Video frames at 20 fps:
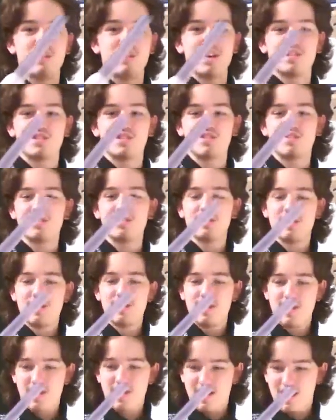blaster,
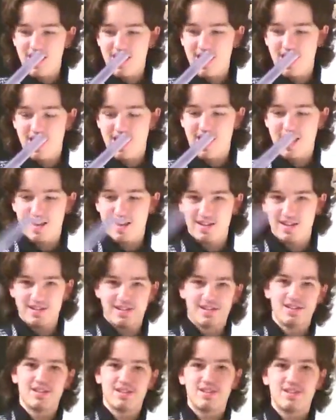and
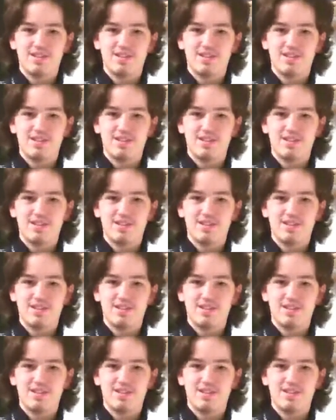